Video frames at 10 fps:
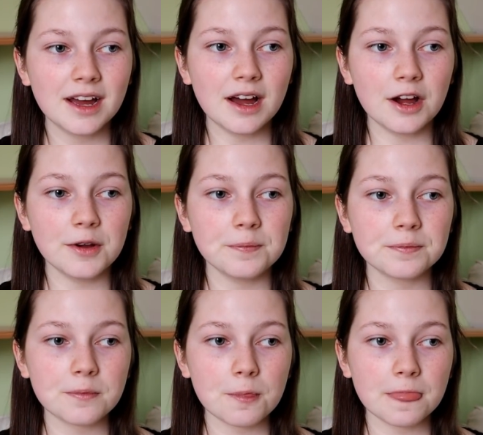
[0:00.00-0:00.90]
But
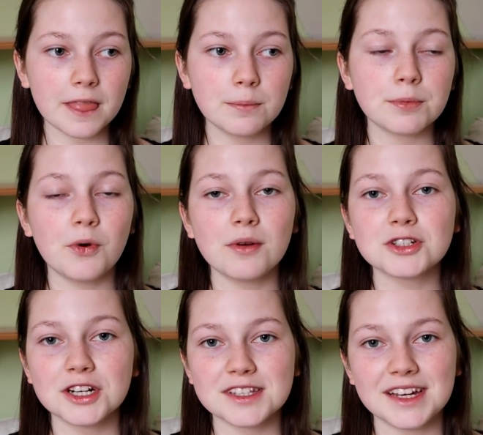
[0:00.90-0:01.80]
what I'm
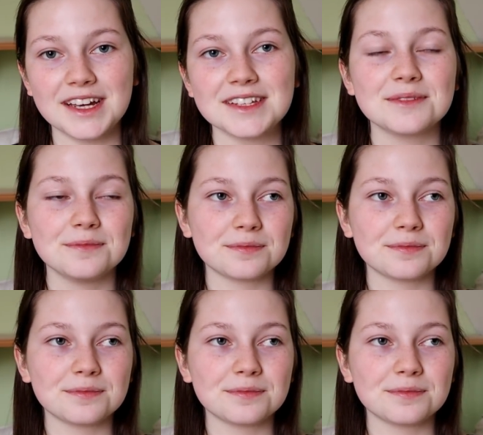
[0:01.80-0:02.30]
trying to say is,